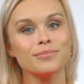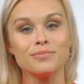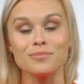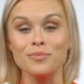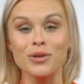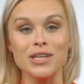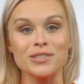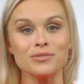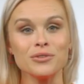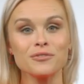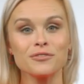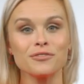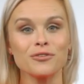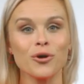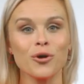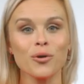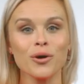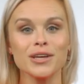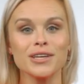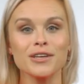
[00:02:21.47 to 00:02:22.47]
We look
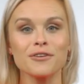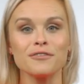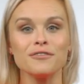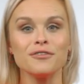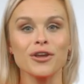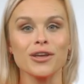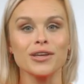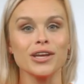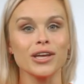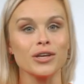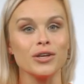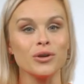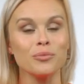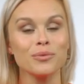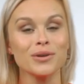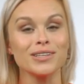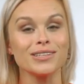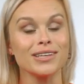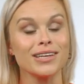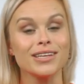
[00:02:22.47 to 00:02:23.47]
forward to funding your
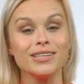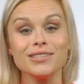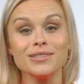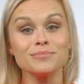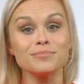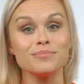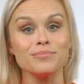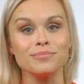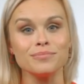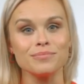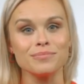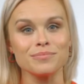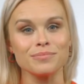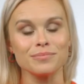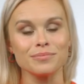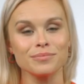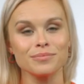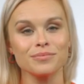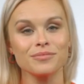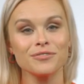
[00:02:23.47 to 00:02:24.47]
business.
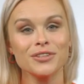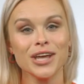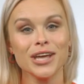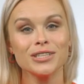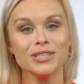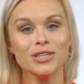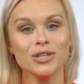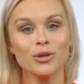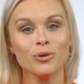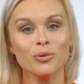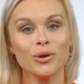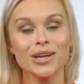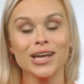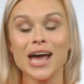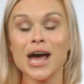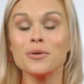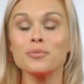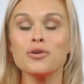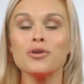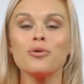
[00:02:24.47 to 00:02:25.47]
Thank you and
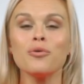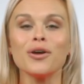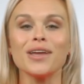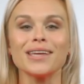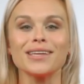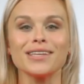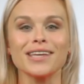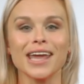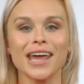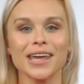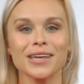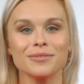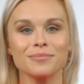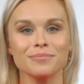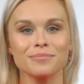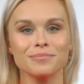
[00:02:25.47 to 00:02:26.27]
have a great day.